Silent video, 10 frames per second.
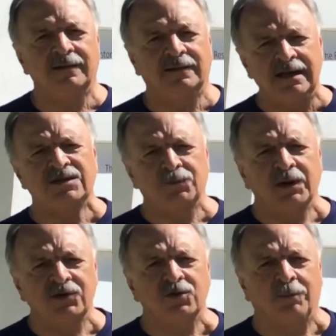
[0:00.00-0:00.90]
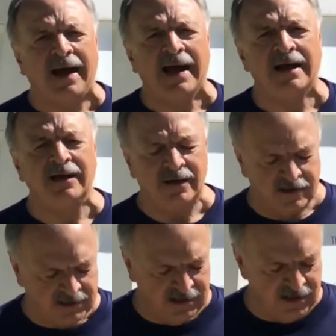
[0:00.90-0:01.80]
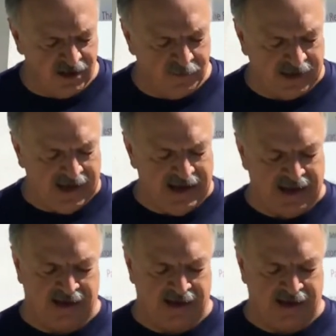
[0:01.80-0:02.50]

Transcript: These spiritual pioneers, in their beginning,